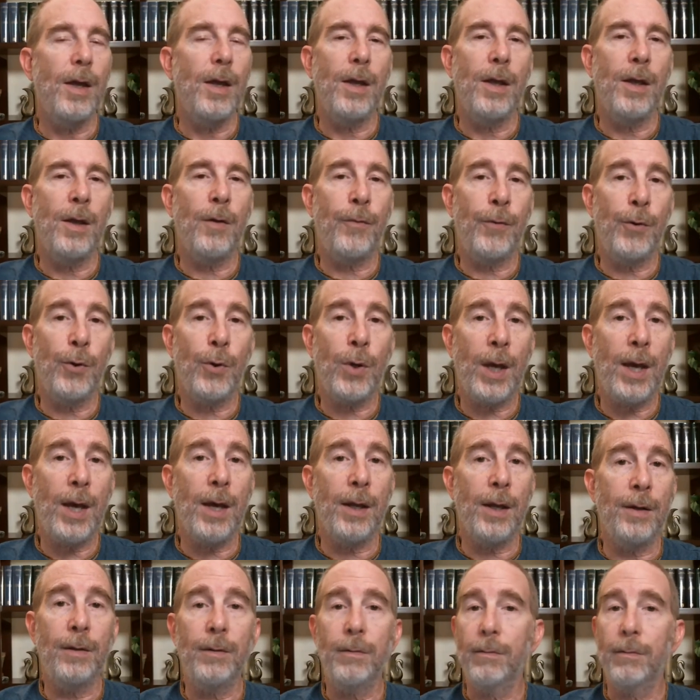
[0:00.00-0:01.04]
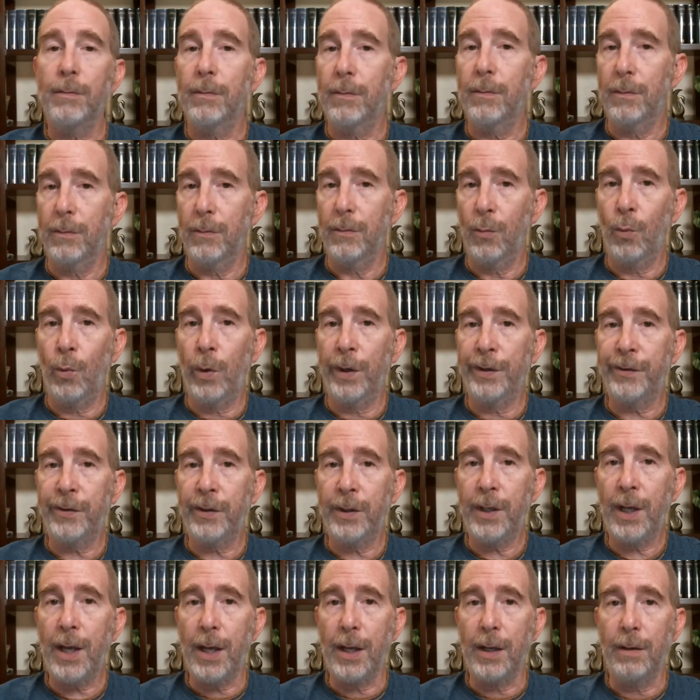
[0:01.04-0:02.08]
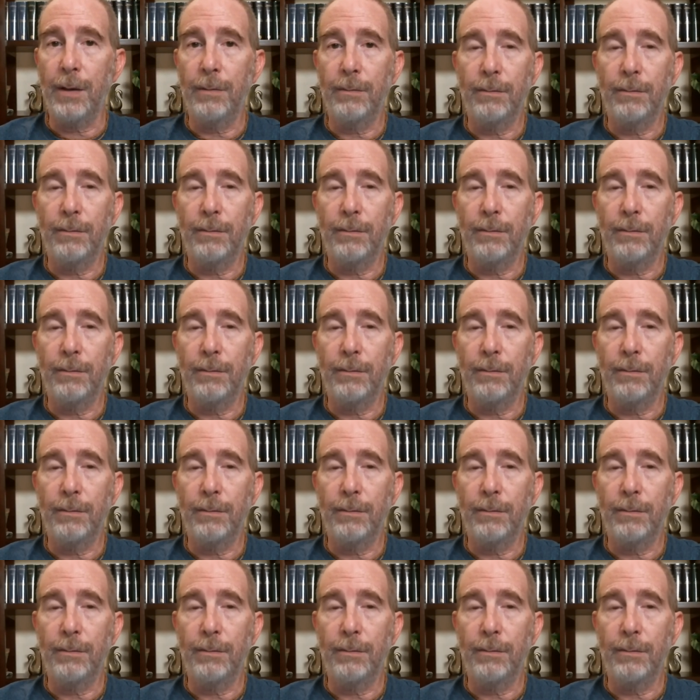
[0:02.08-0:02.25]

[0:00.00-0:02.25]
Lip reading: If you can, once a day,